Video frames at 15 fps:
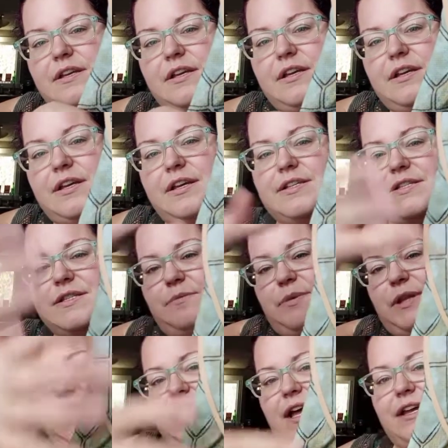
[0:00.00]
because the
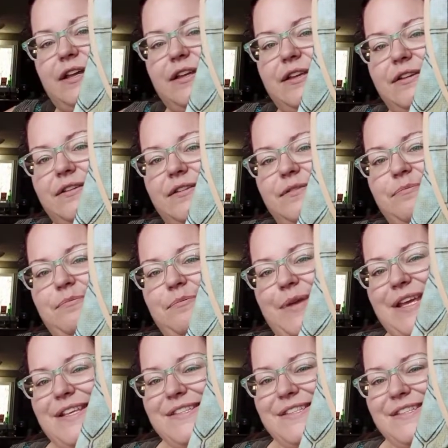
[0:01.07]
black
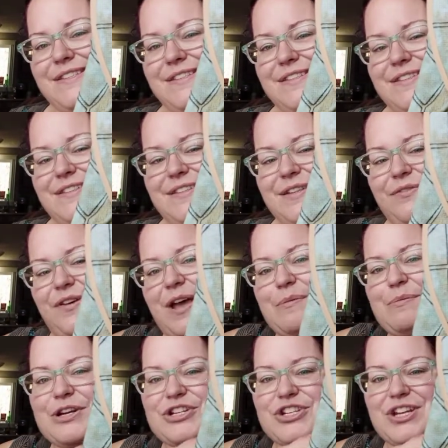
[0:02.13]
makes the
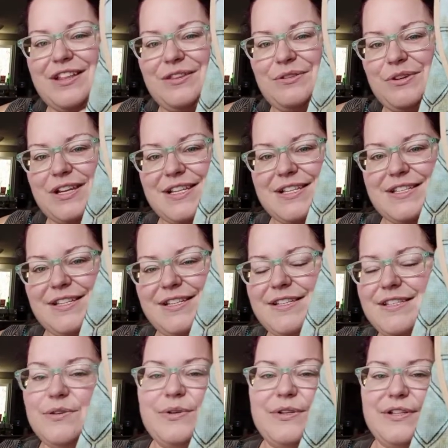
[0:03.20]
fabric shine through nicely,
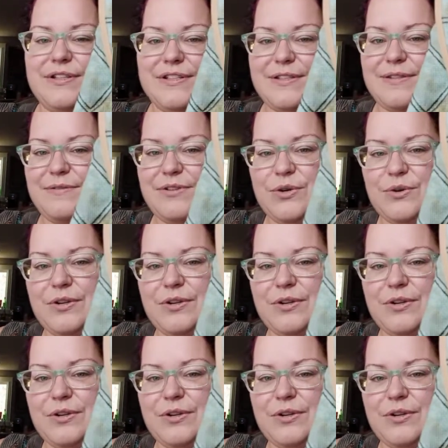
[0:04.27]
so it's totally